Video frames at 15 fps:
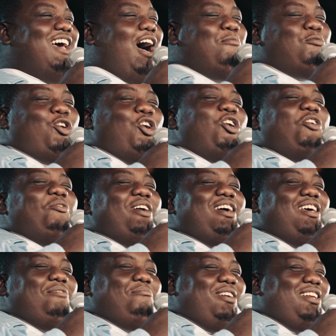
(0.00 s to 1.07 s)
I'm cool
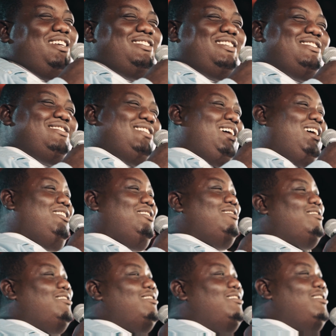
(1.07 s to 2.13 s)
with it, but it's just,
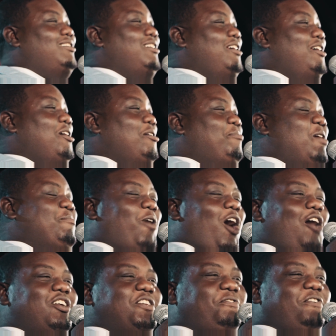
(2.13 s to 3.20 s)
people
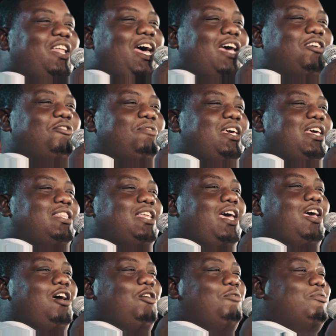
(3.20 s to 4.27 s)
always feel like you need
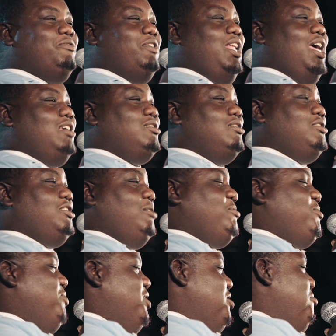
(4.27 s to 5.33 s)
their help with
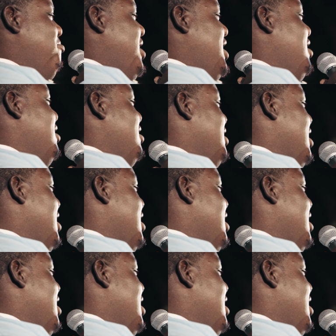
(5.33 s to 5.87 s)
relationships when you big.